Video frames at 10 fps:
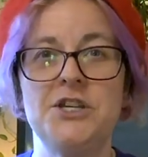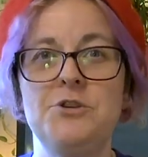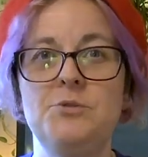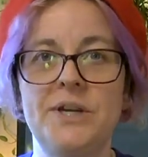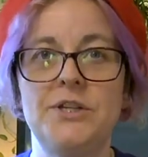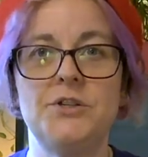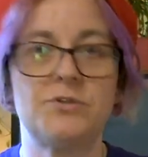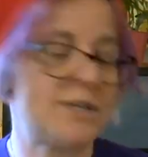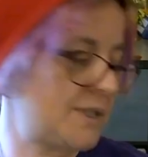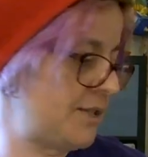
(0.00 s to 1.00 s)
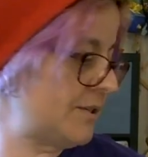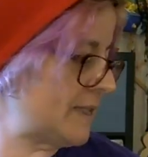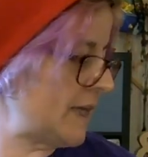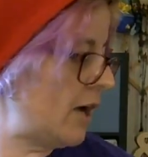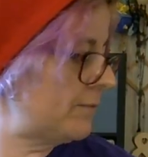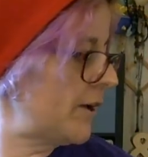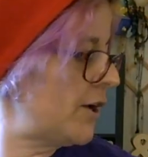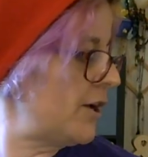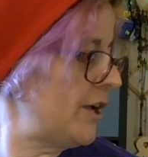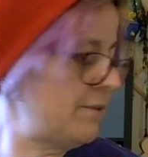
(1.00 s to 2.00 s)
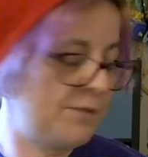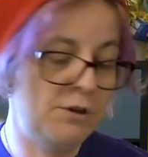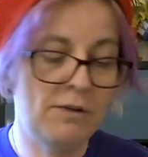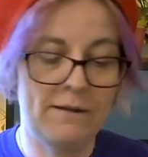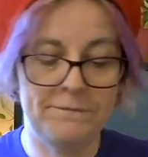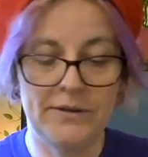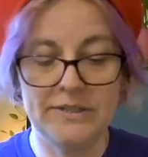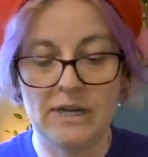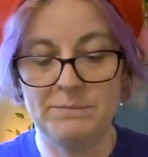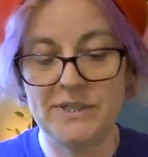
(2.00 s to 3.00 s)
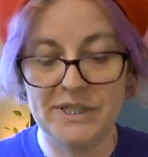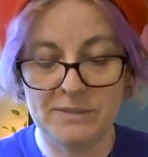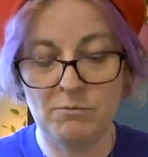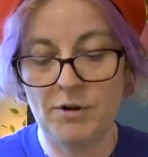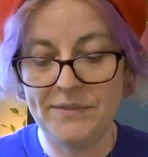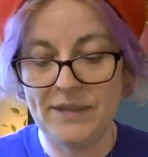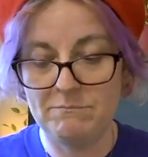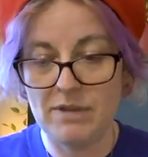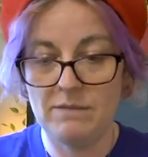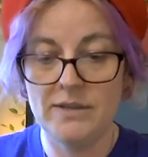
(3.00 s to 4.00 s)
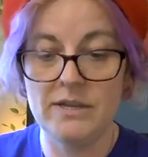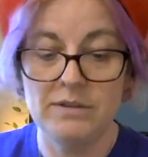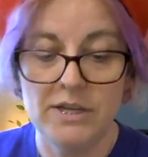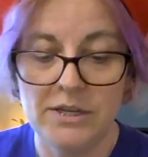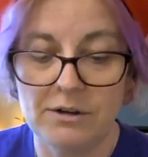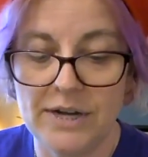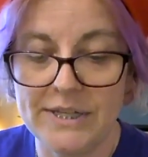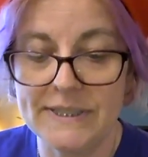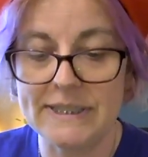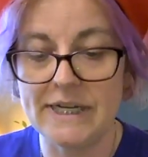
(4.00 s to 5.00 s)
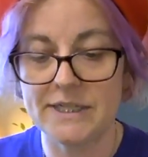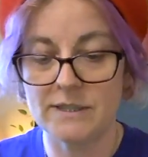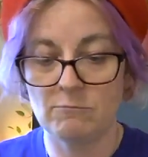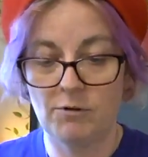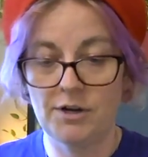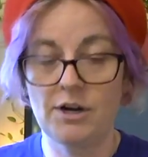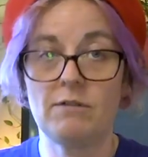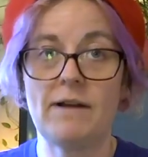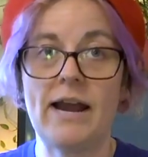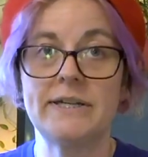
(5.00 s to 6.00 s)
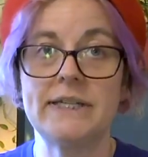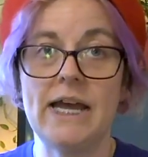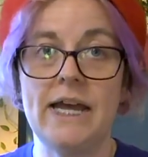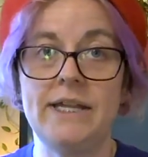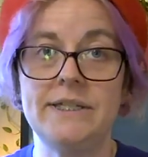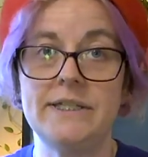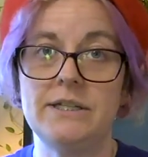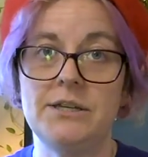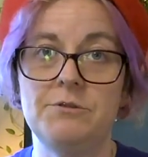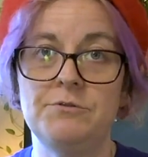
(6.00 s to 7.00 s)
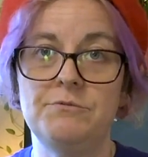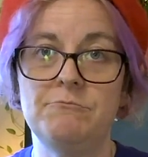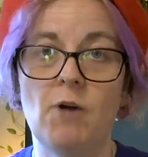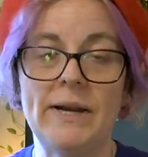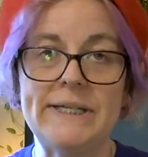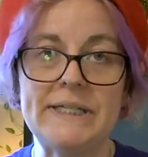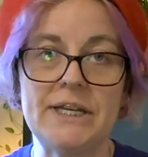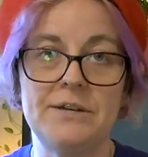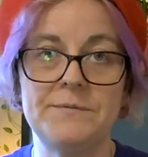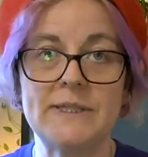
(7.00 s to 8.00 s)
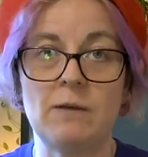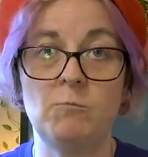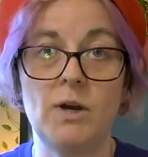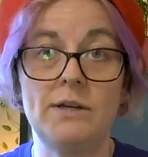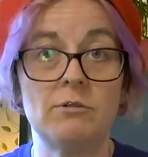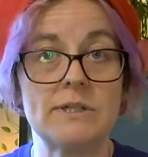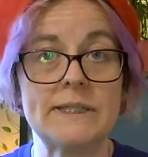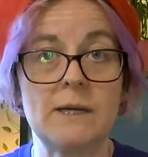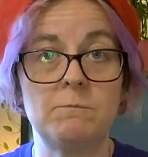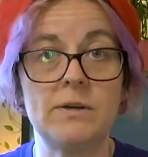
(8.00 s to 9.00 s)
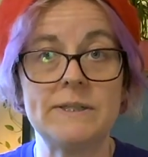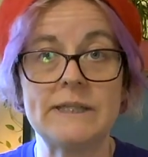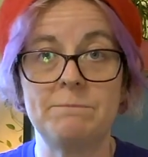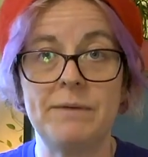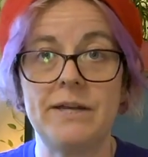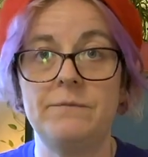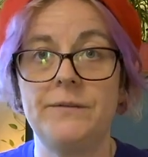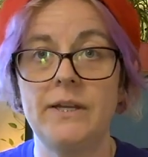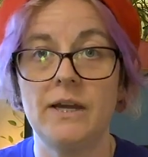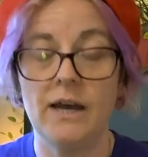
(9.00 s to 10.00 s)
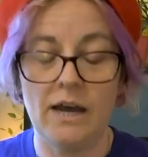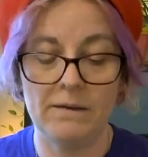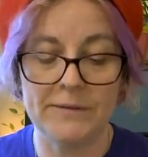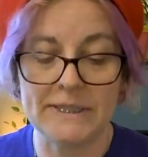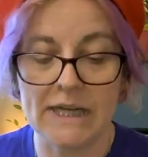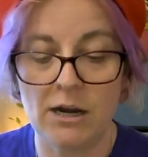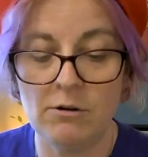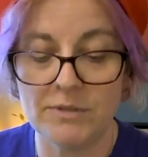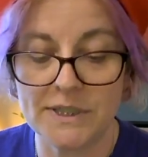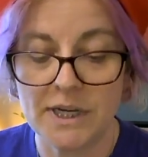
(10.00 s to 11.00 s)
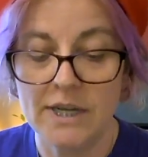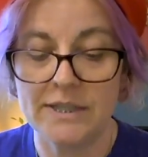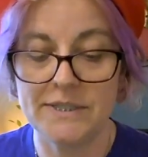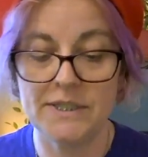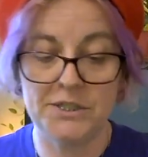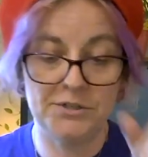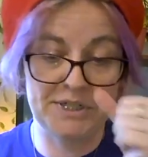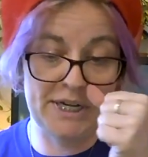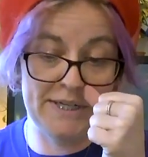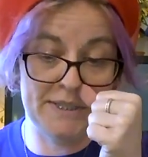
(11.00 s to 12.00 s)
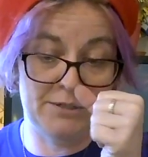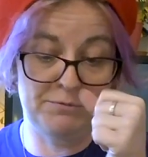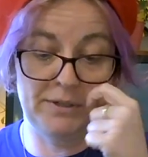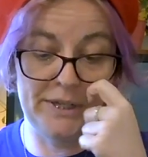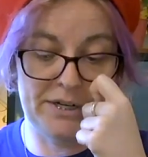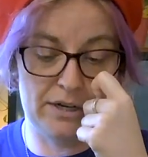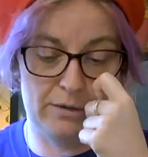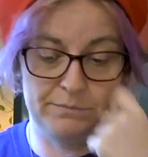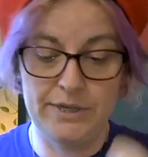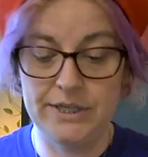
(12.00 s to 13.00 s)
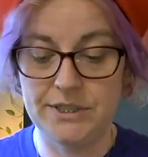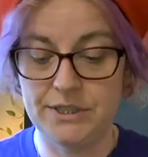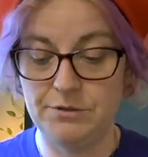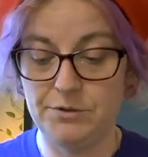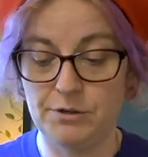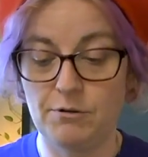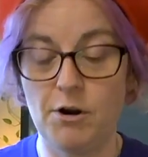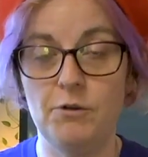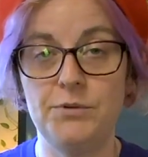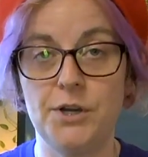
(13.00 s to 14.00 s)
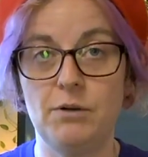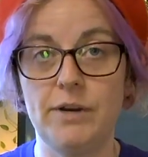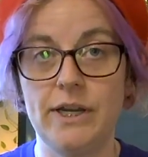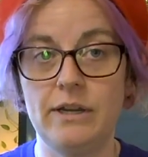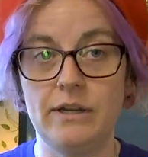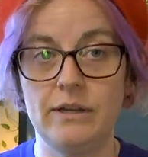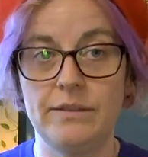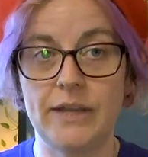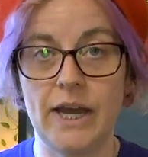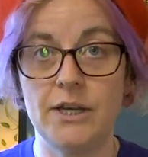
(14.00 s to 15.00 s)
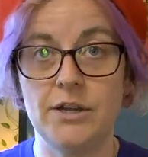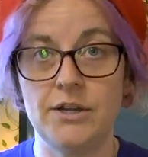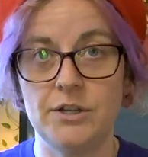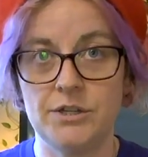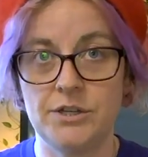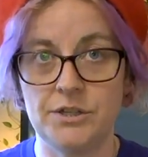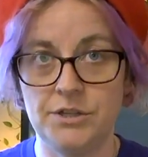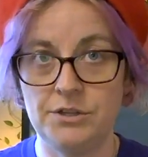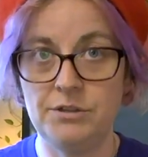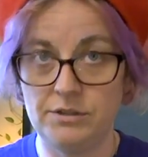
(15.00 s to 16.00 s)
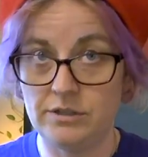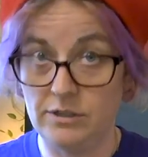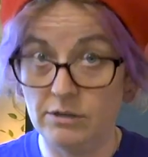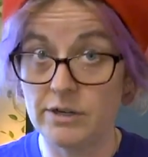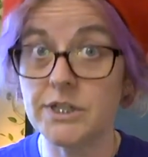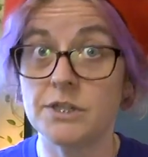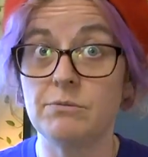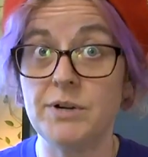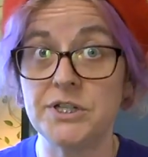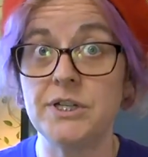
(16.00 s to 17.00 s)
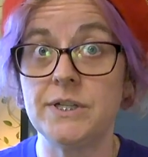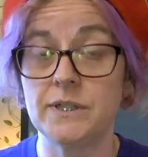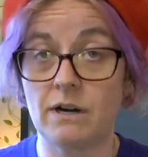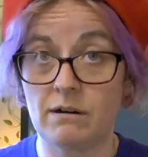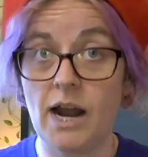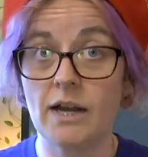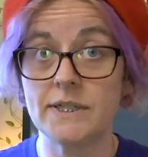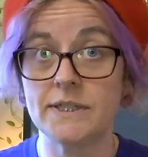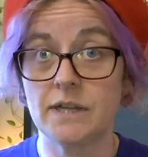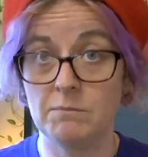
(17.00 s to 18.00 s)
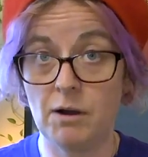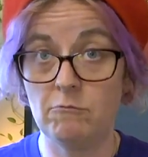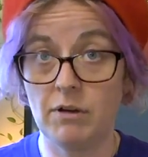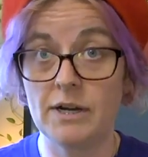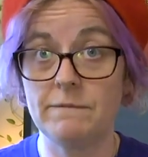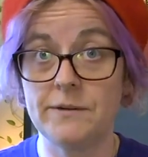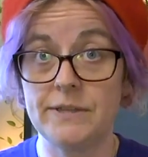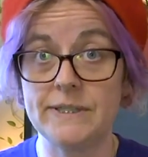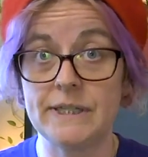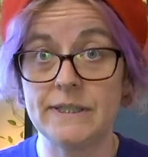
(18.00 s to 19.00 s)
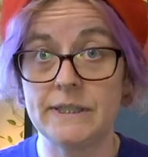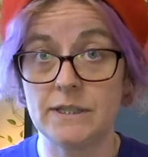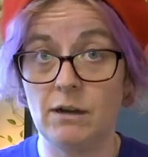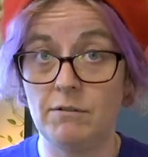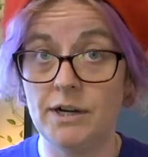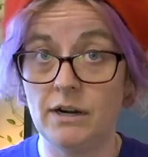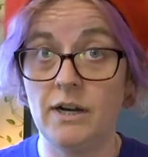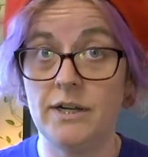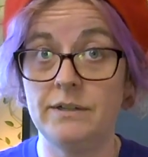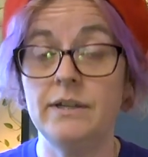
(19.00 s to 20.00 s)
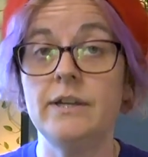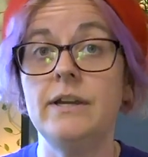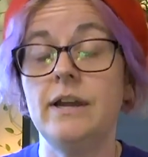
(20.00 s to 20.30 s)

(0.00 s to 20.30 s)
You can trust yourself. If you have felt up to this point that maybe your instincts weren't correct and you wanted to give someone or someone's the benefit of a doubt, this is your chance to really come into your own knowing that you, your intuition is correct about whatever this is is going on.